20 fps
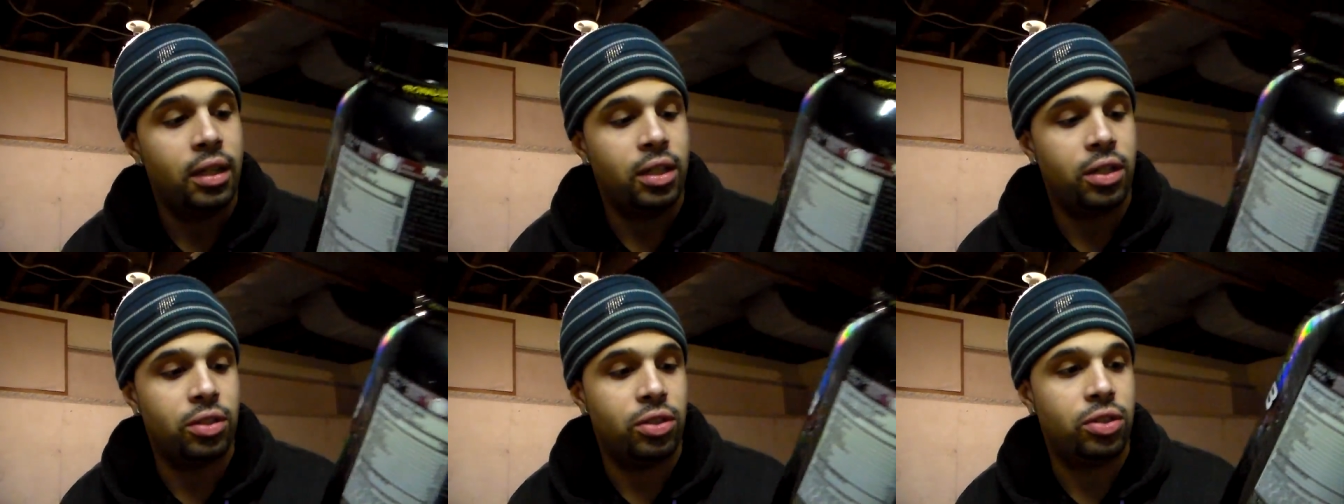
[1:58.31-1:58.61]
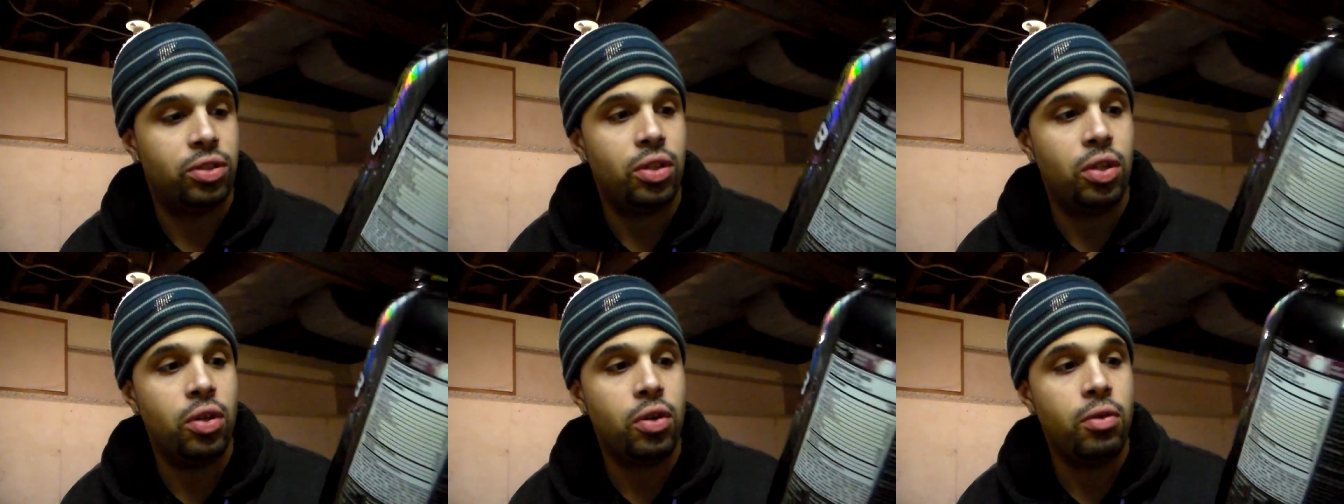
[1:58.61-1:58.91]
is
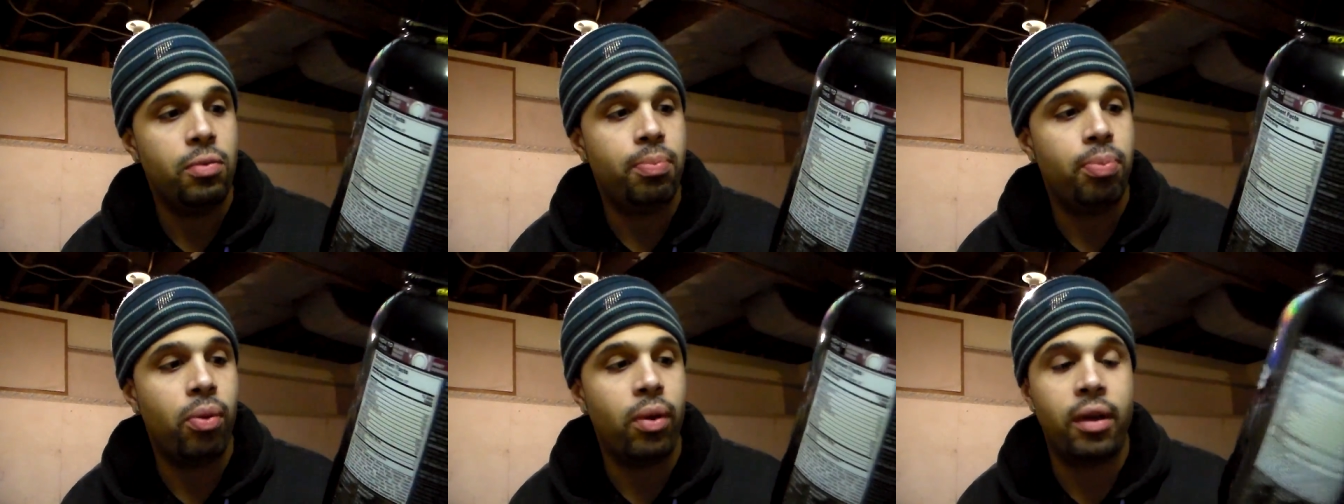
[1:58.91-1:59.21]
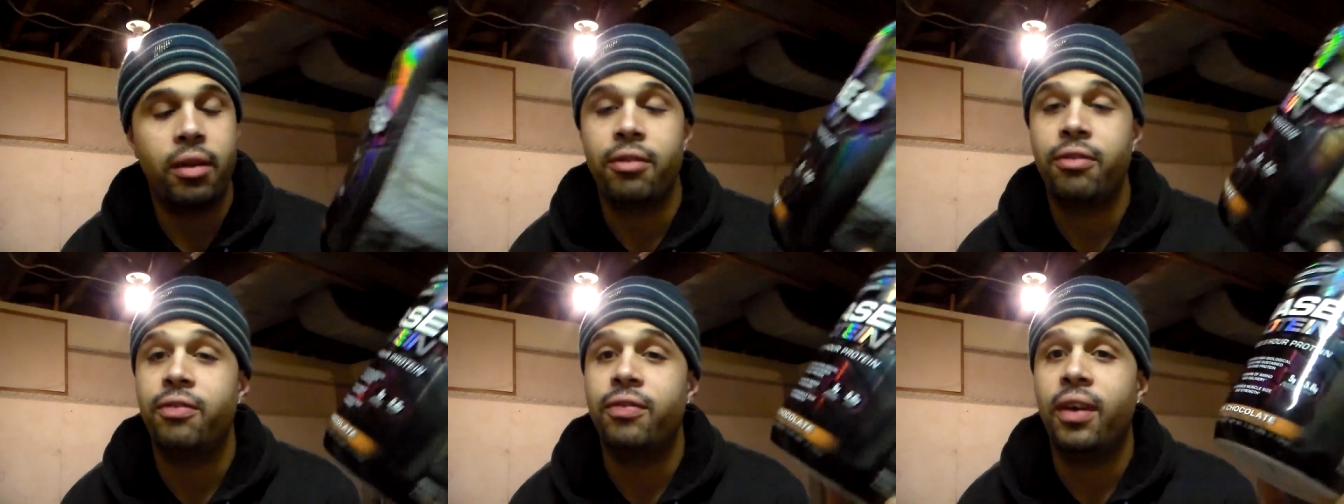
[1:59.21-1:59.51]

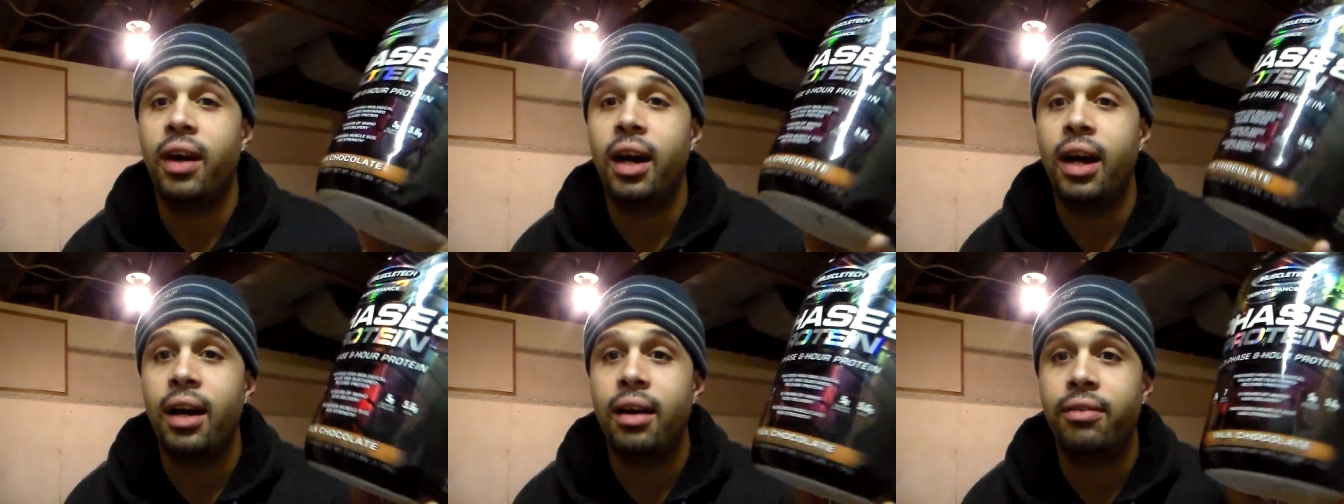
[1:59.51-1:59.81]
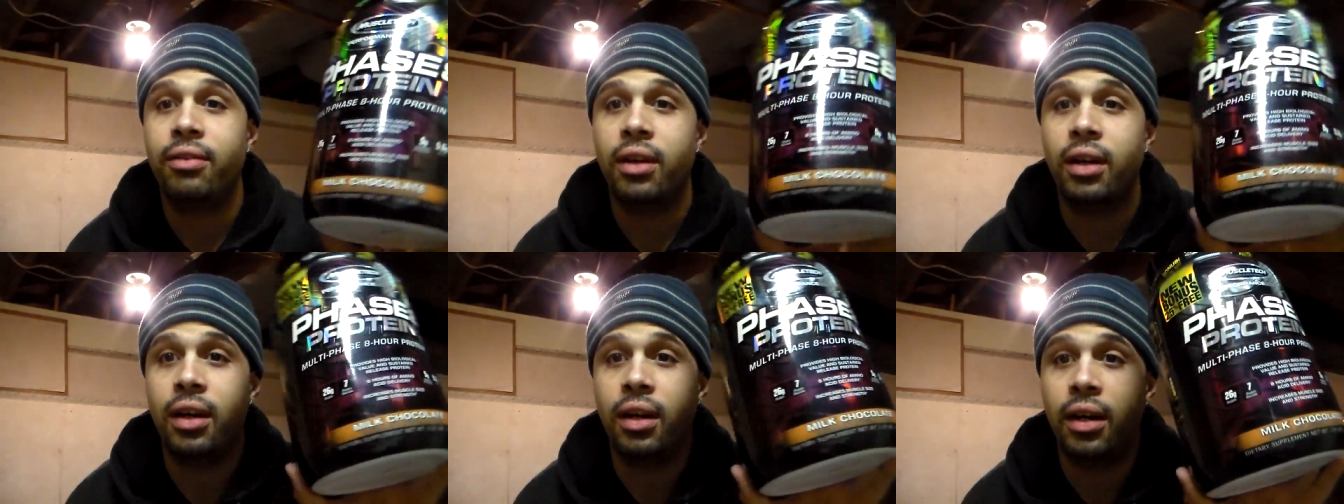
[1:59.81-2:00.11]

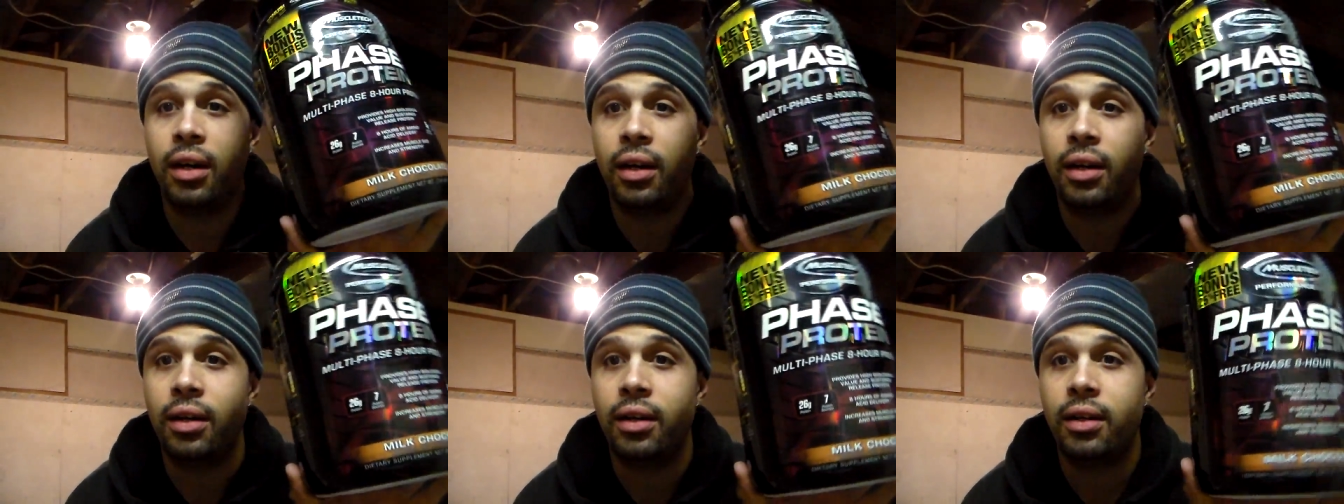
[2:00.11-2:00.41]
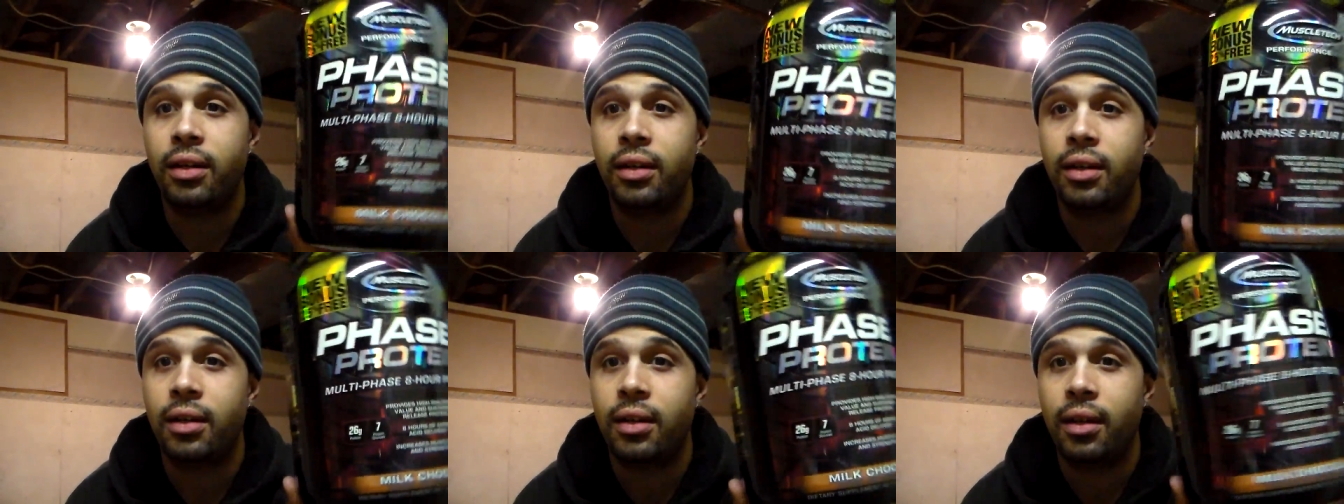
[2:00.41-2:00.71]
2.5 uh,
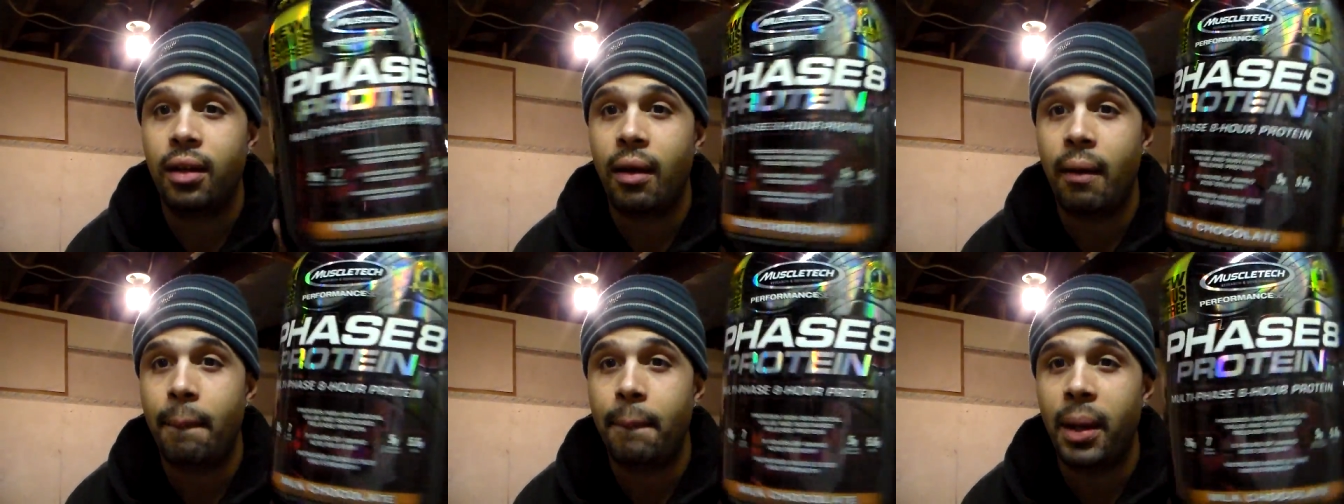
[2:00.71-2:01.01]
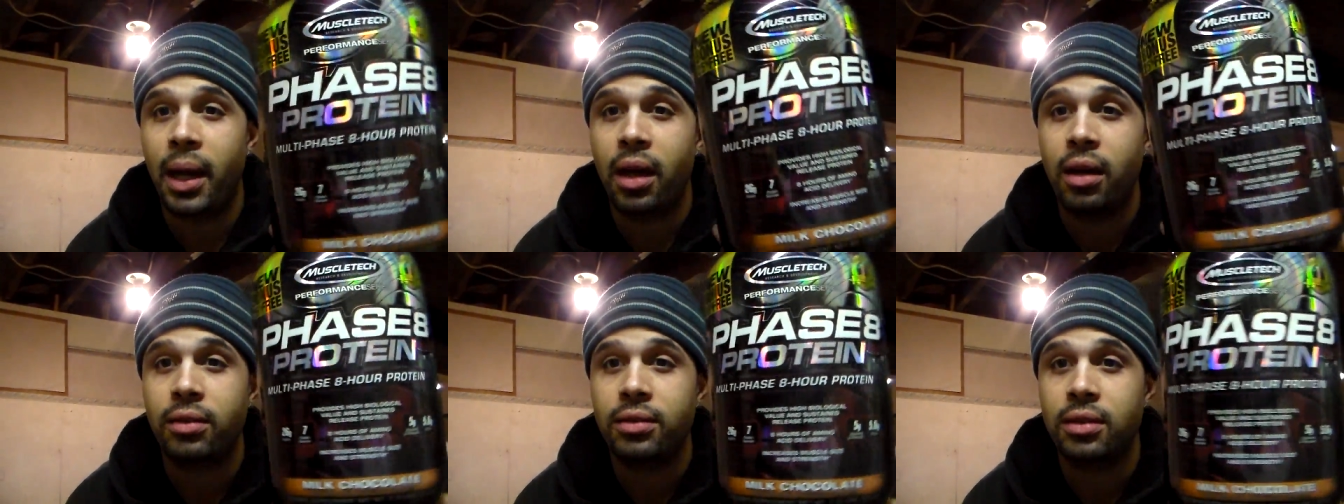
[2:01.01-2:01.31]

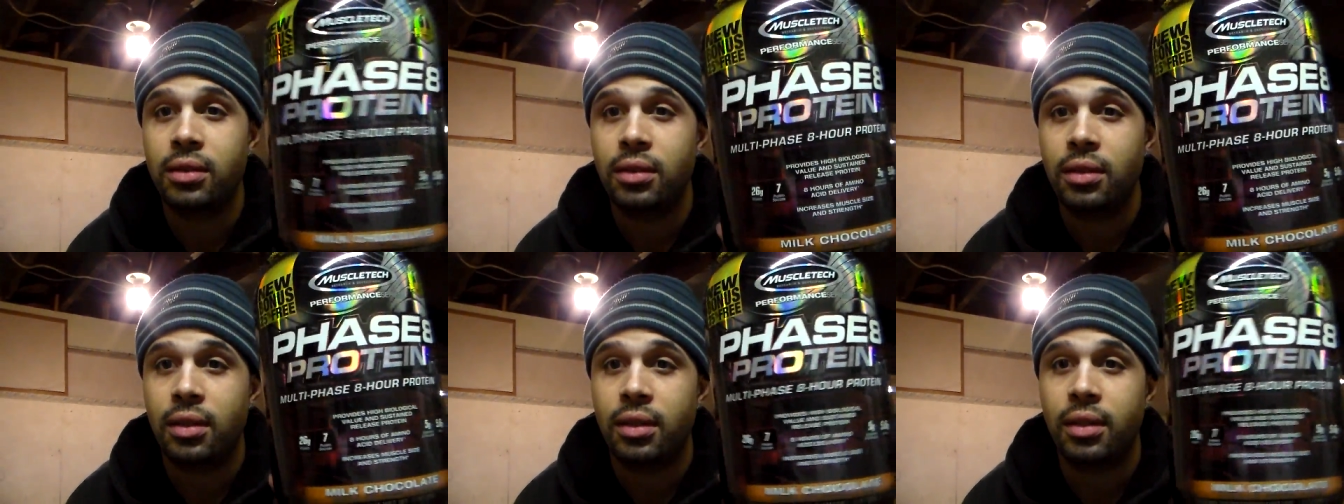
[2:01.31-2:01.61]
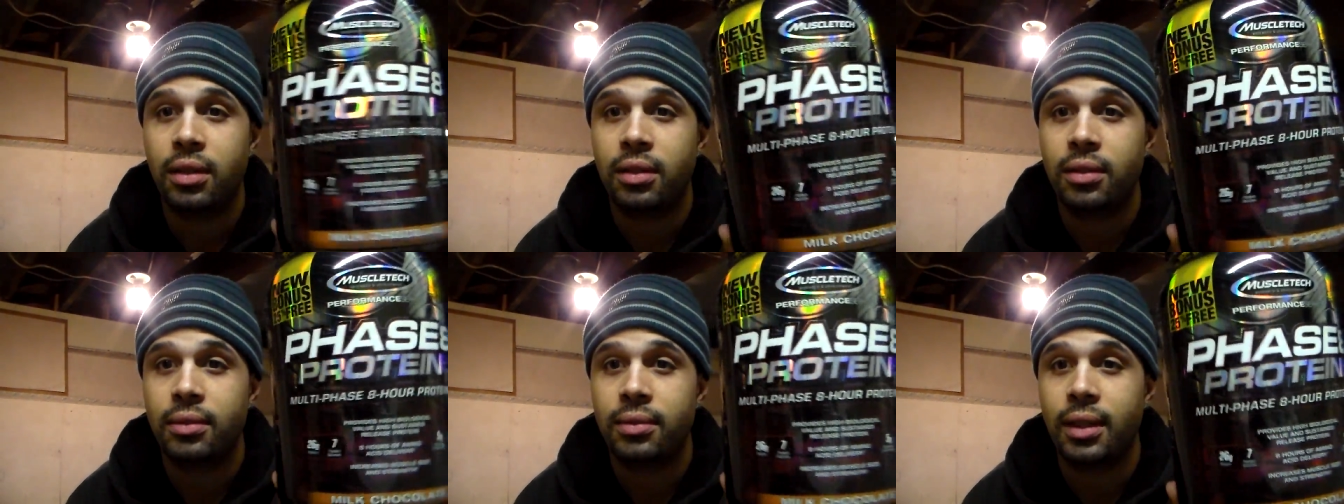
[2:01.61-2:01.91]
pounds
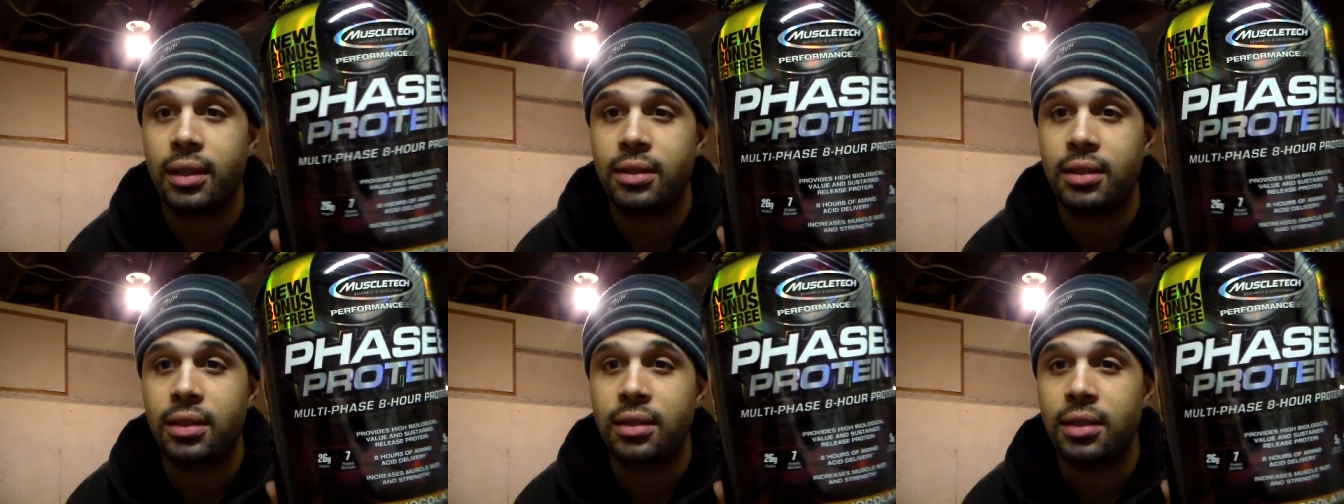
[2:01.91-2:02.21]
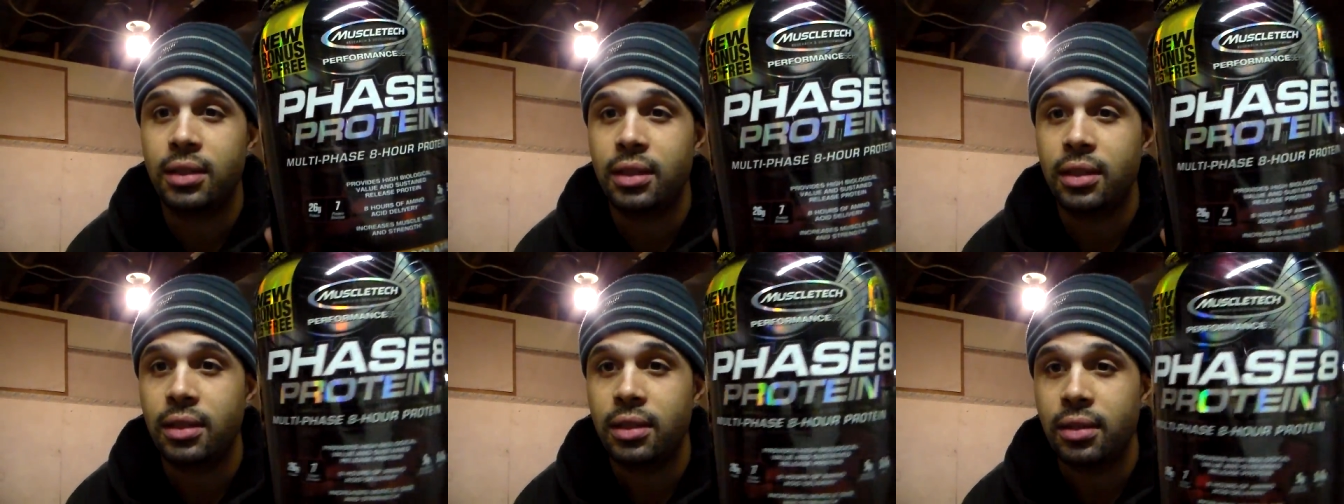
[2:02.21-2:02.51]
that's
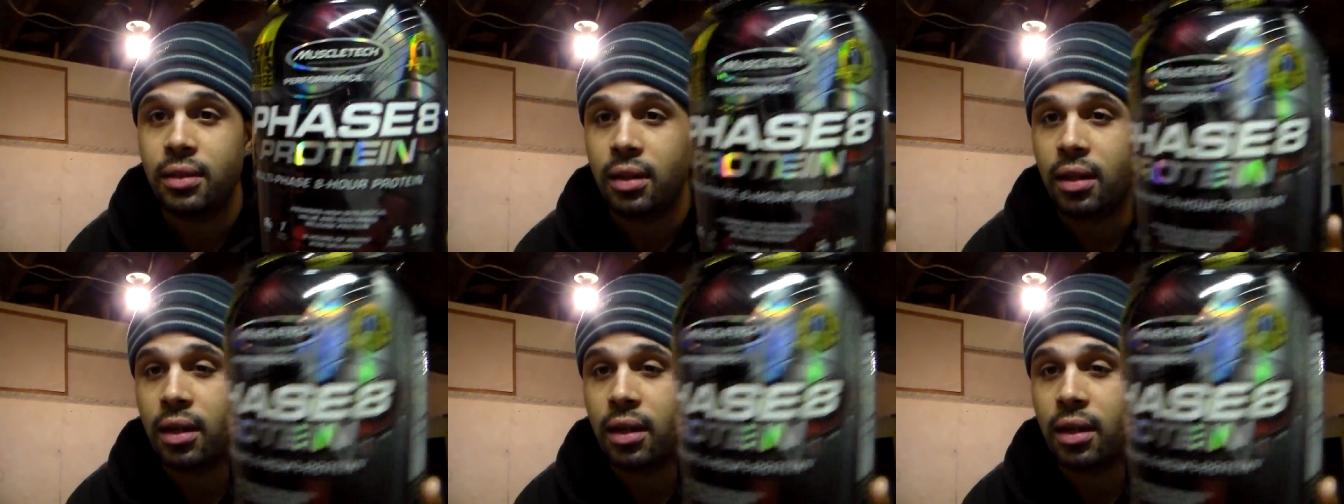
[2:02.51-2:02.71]
in here.